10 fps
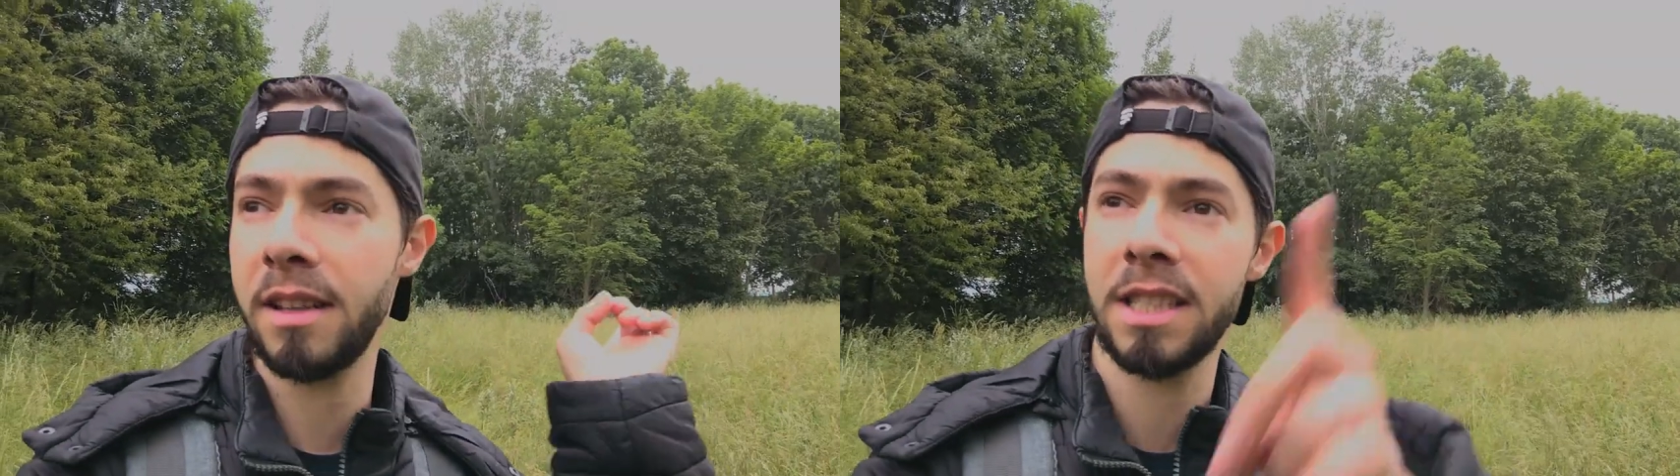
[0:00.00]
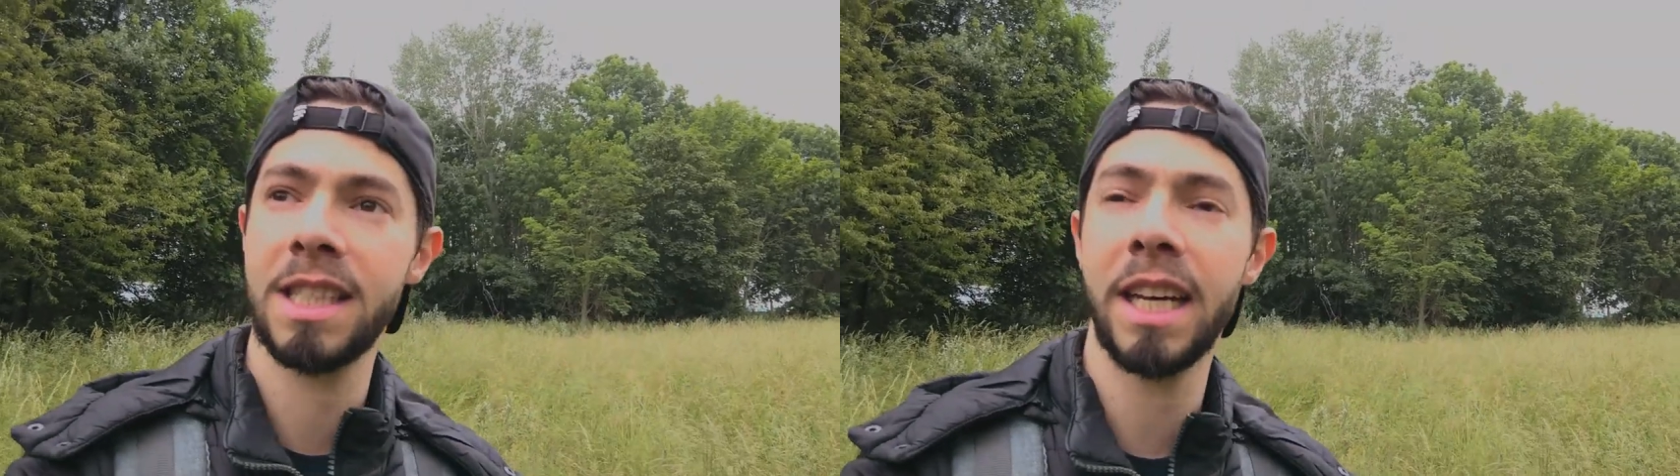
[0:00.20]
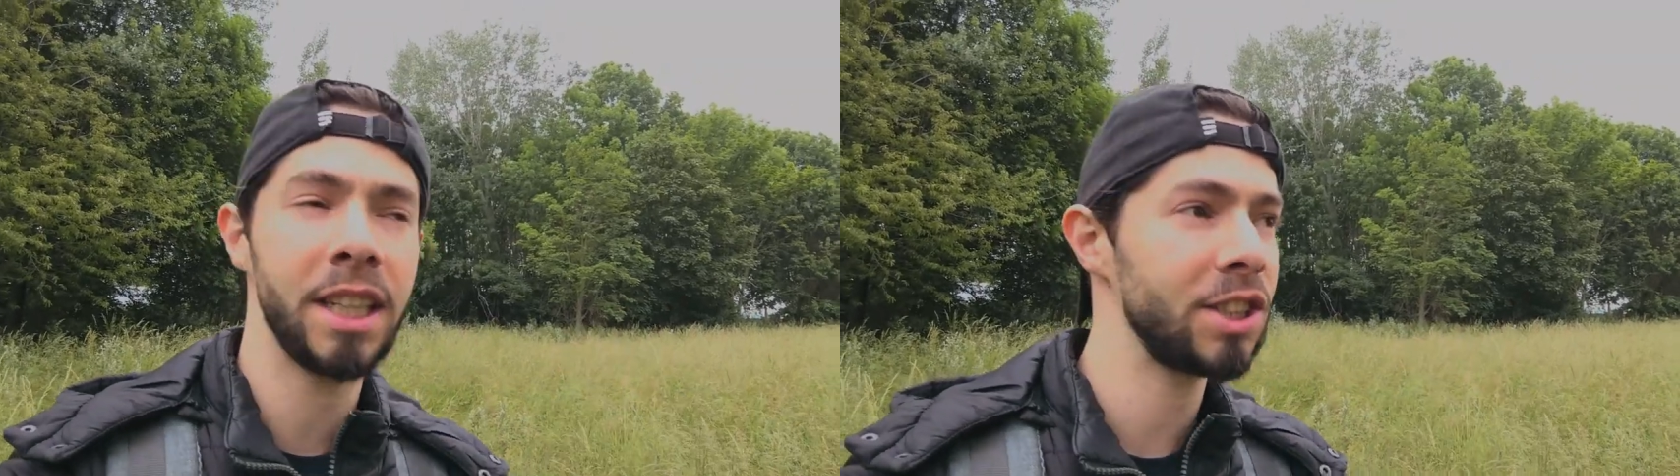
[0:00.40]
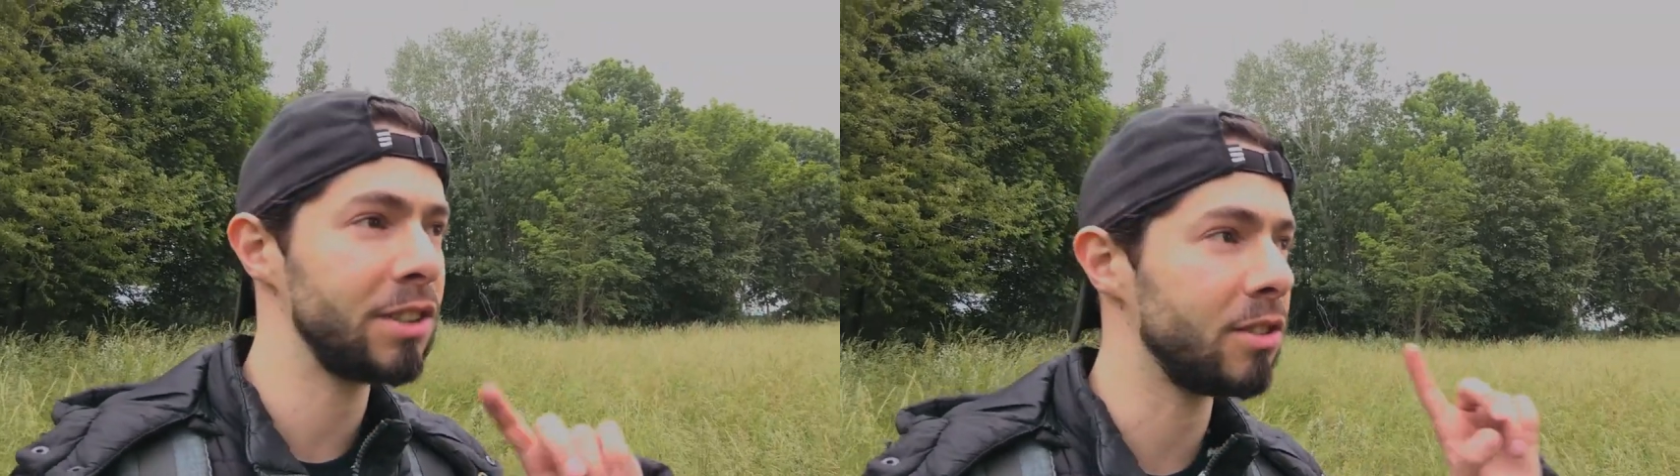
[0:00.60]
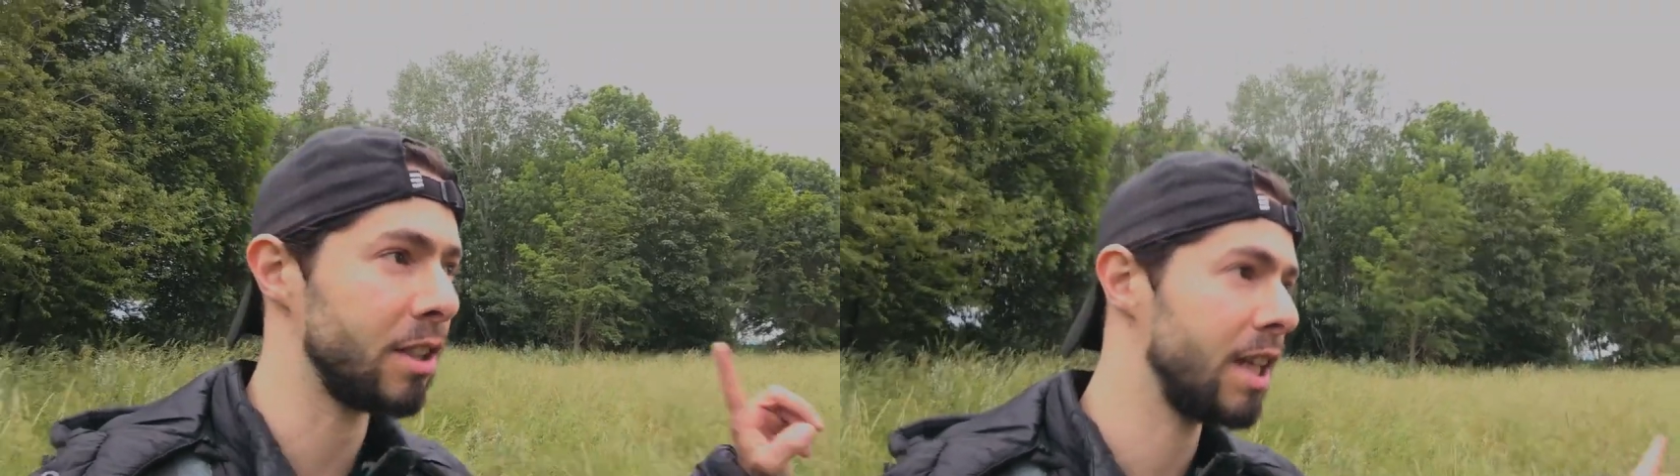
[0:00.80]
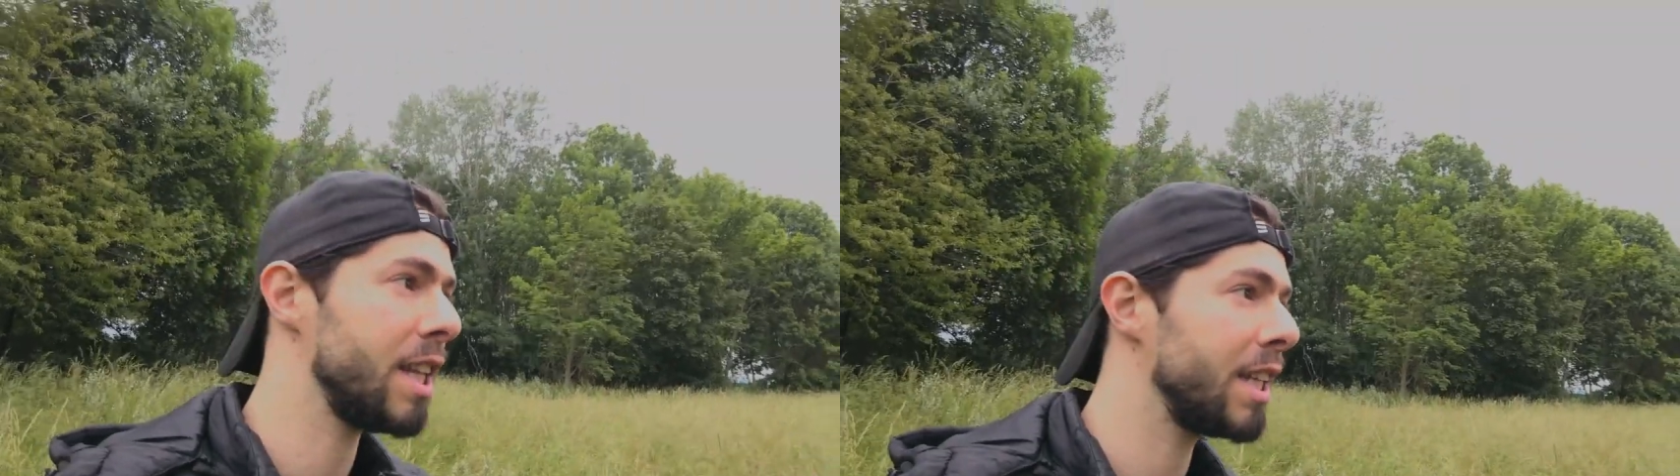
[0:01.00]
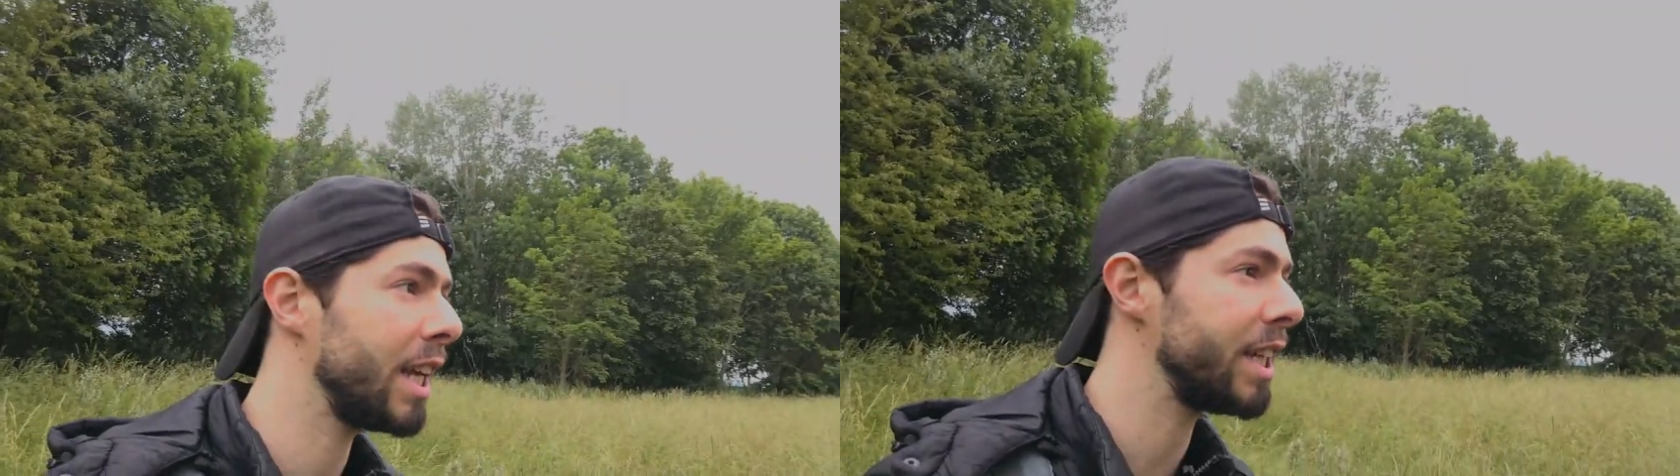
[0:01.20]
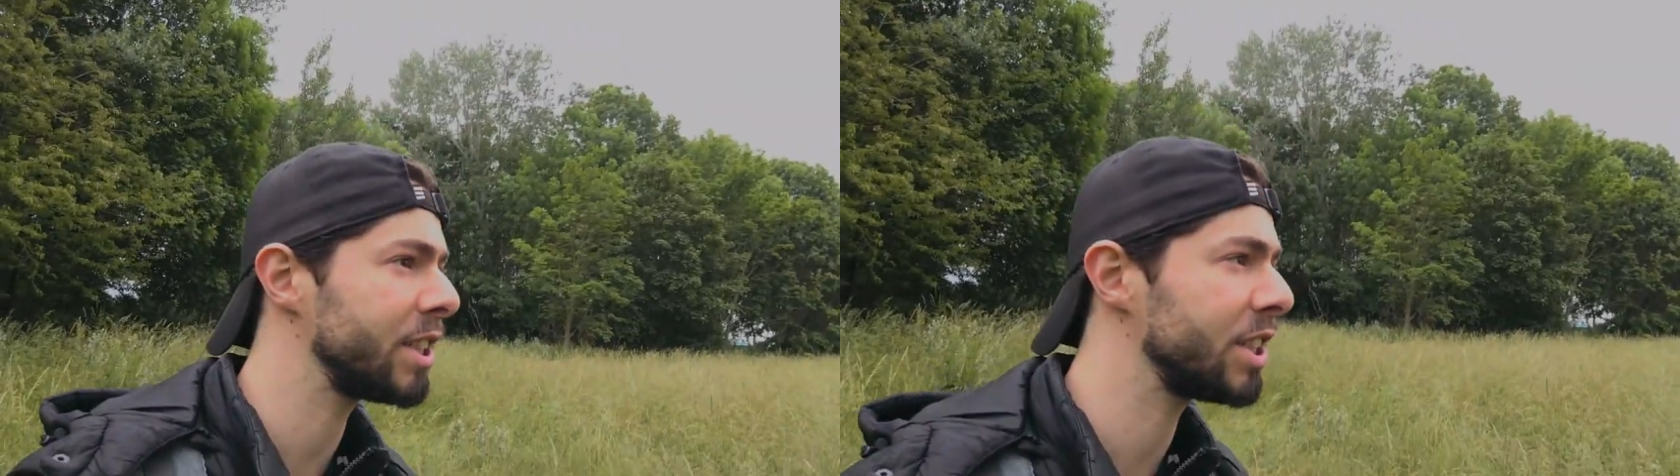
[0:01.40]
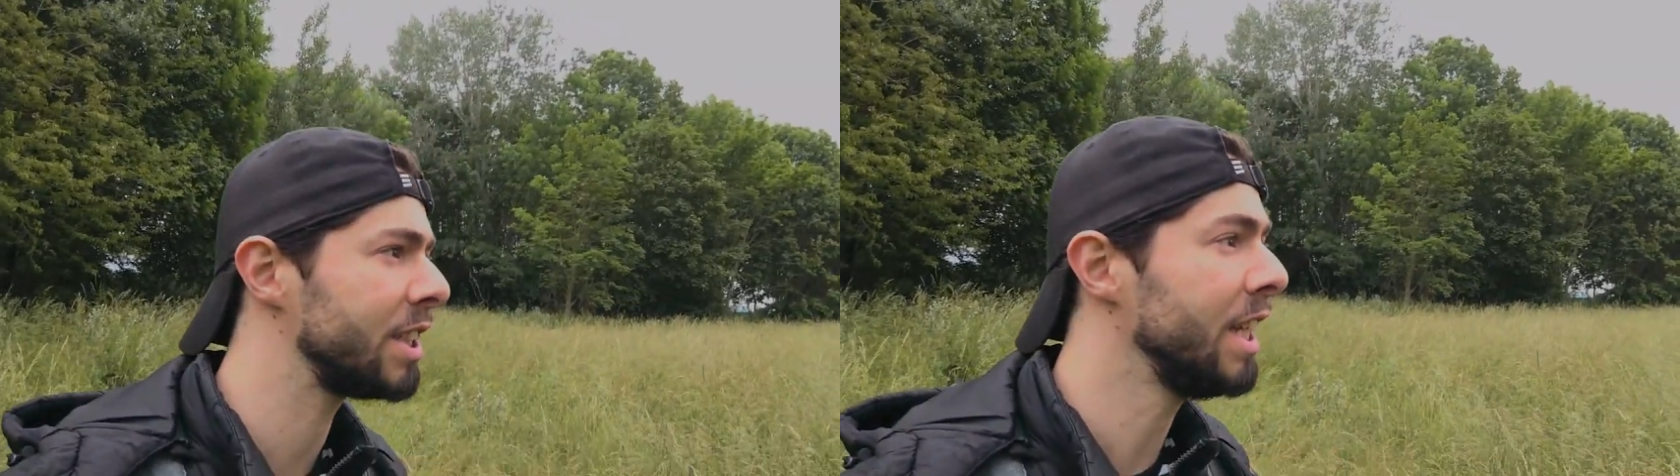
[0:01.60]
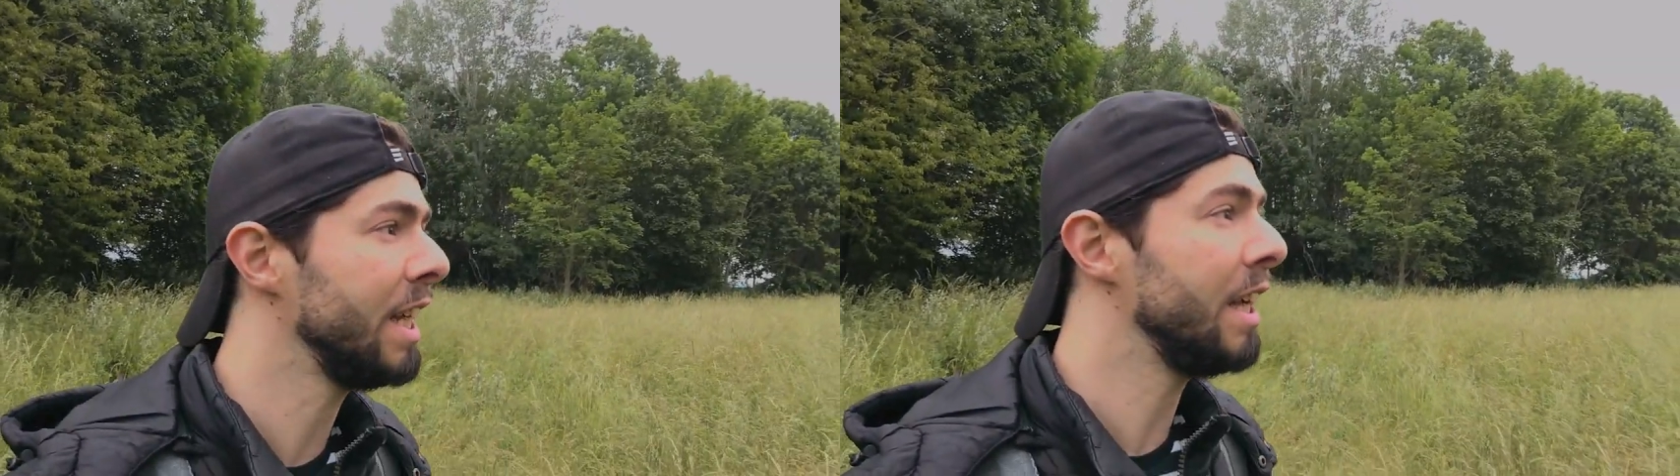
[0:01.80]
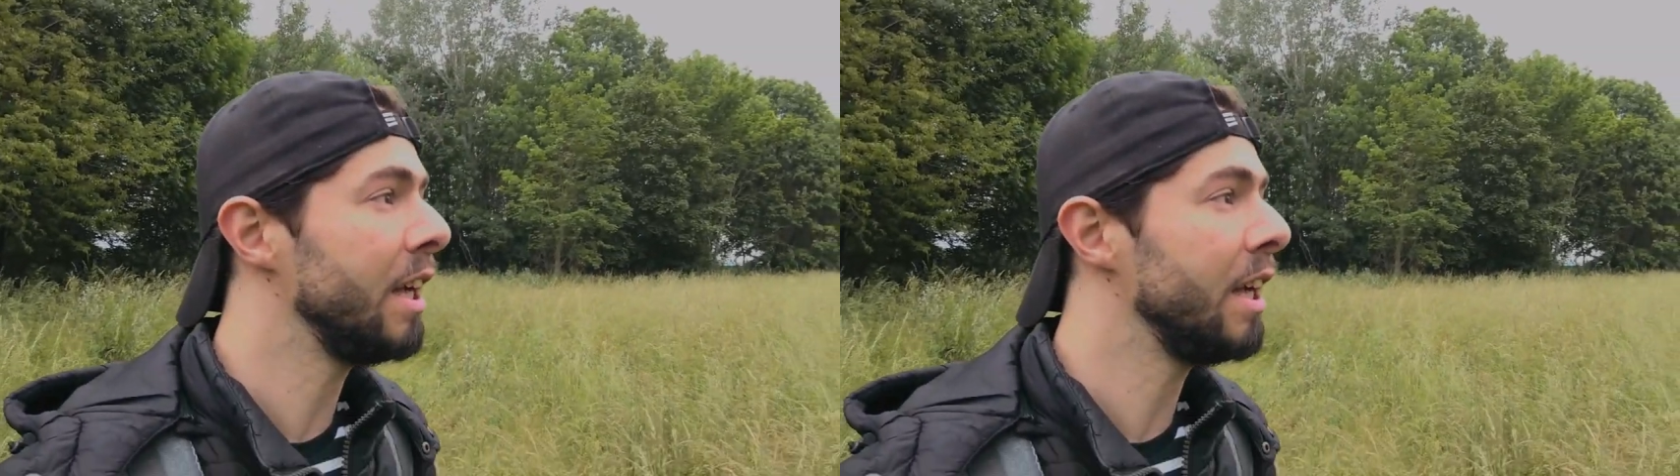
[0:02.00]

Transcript: to this direction, to the other direction.